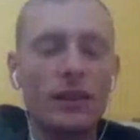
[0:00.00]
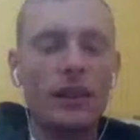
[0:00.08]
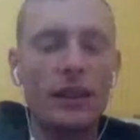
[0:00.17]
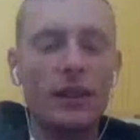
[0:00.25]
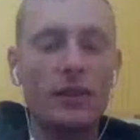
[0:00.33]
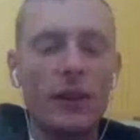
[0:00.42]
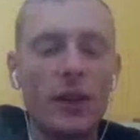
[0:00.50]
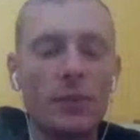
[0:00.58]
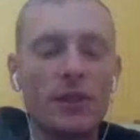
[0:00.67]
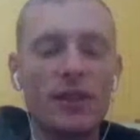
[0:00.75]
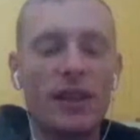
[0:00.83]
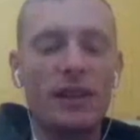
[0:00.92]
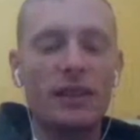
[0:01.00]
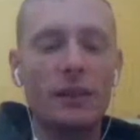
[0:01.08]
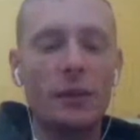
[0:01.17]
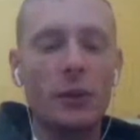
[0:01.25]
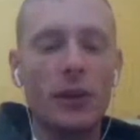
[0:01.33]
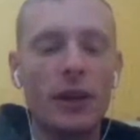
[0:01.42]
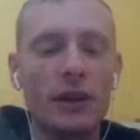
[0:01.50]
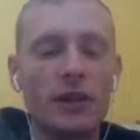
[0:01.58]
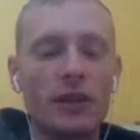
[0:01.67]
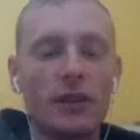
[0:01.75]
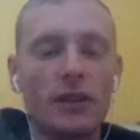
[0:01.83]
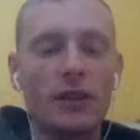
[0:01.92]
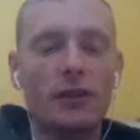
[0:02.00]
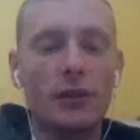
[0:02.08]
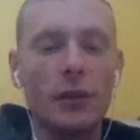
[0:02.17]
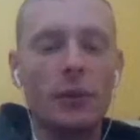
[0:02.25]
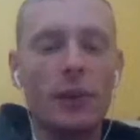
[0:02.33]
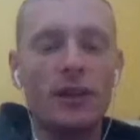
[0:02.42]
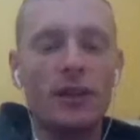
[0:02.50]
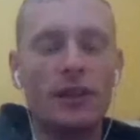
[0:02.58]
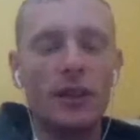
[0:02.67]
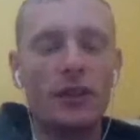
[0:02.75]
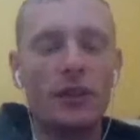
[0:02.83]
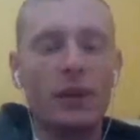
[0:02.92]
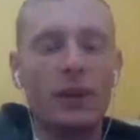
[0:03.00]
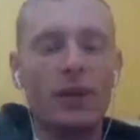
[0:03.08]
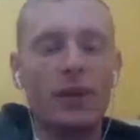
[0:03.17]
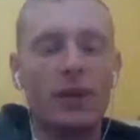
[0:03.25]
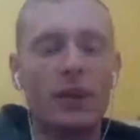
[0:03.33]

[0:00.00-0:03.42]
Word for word: It's very precise. It usually requires a touchscreen.